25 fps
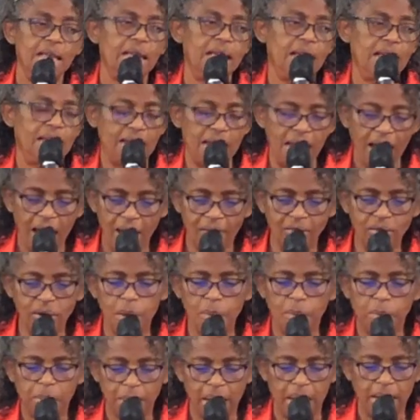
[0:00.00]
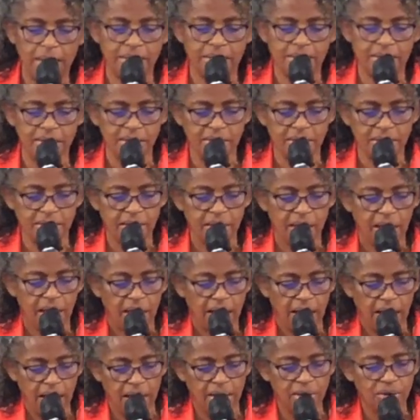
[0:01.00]
in heavenly places
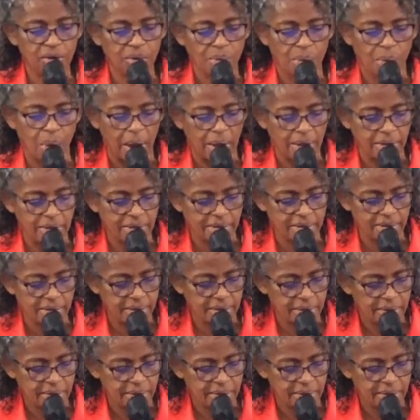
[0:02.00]
in Christ."